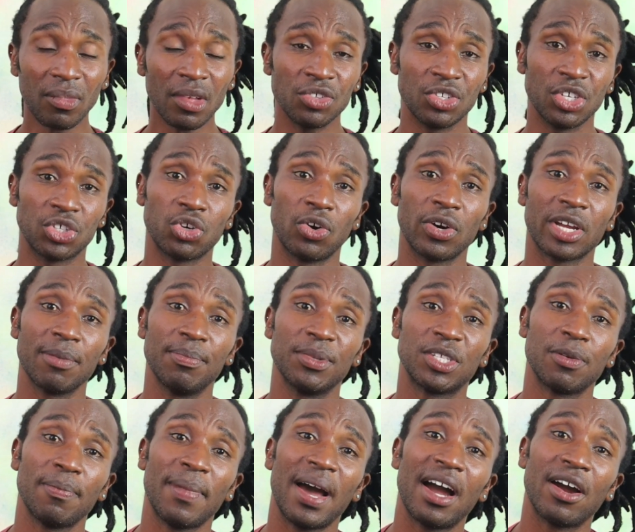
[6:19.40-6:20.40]
Sisonke
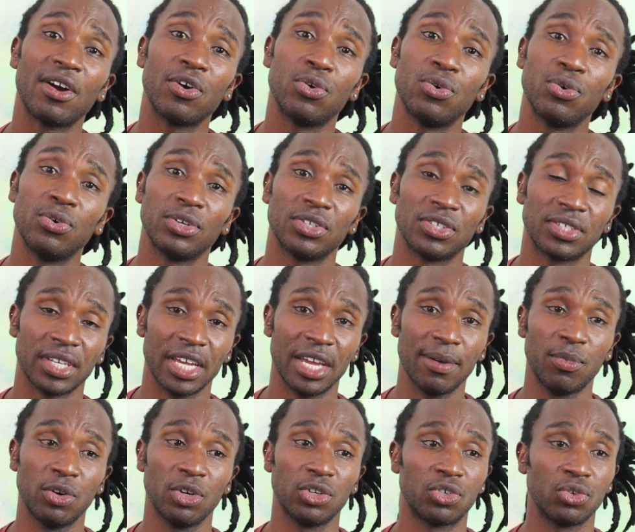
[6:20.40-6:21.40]
Misimang, who was
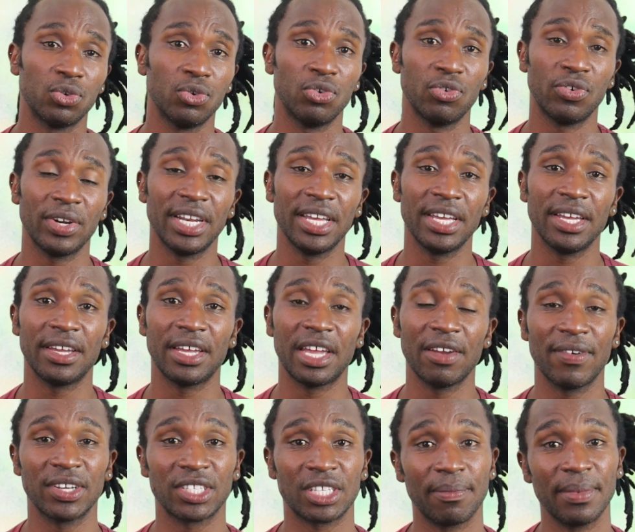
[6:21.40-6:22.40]
able to really
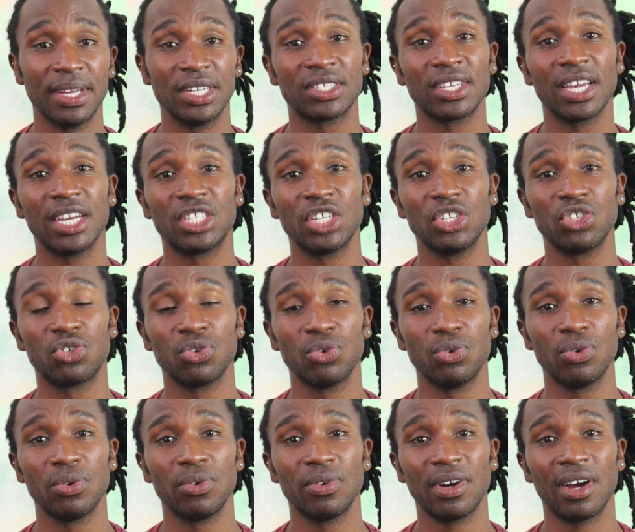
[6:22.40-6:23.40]
give us some insight
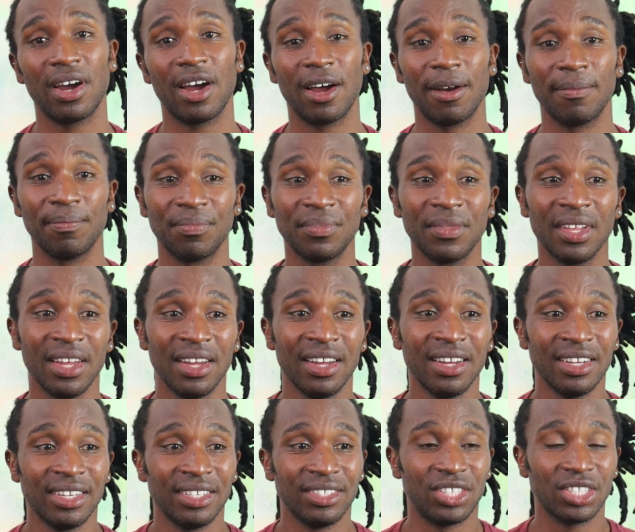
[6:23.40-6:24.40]
into
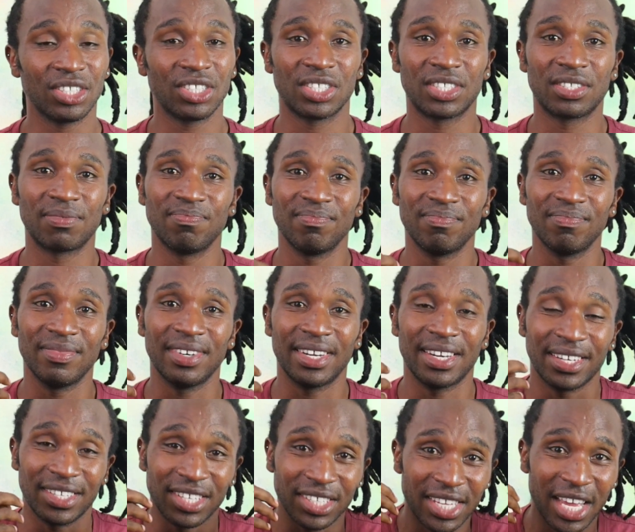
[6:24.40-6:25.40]

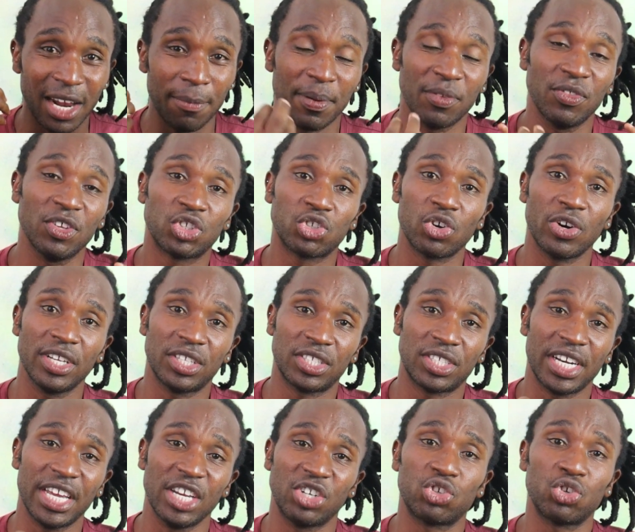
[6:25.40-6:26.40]
just helping this story
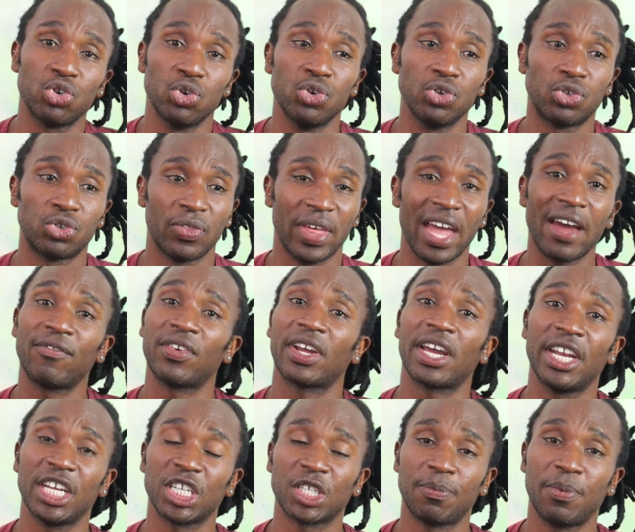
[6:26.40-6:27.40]
stay true to the
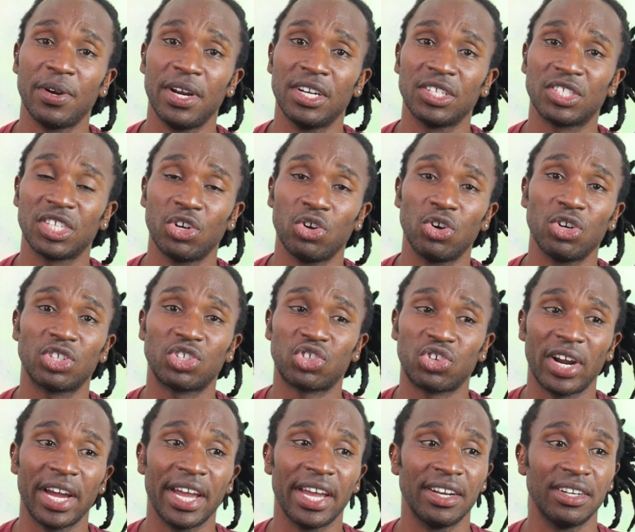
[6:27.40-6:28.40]
African experience and not
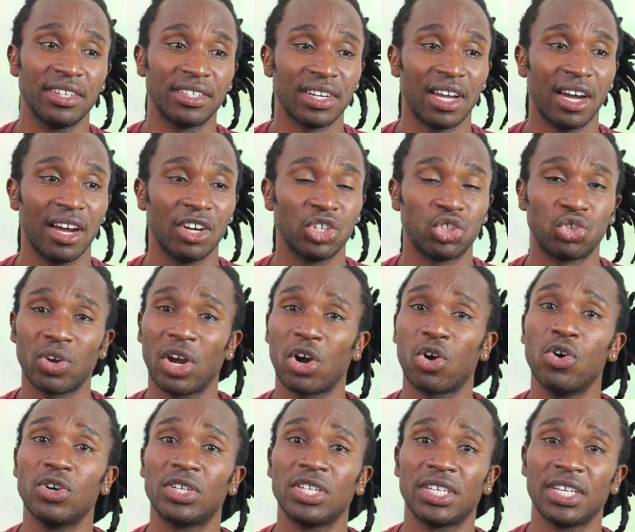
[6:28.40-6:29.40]
try and
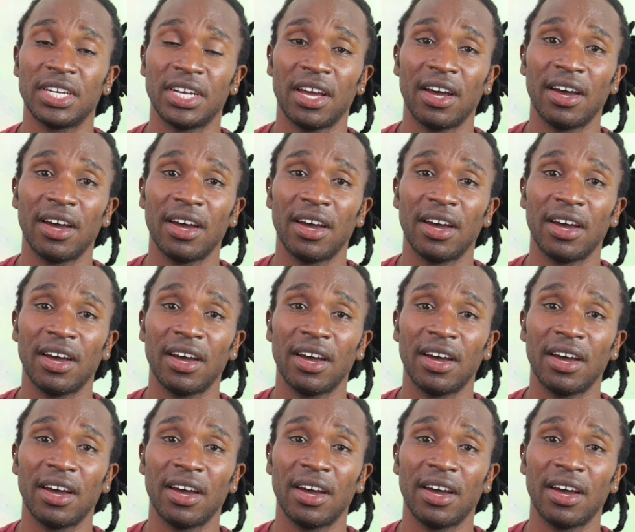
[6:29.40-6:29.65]
sugarcoat it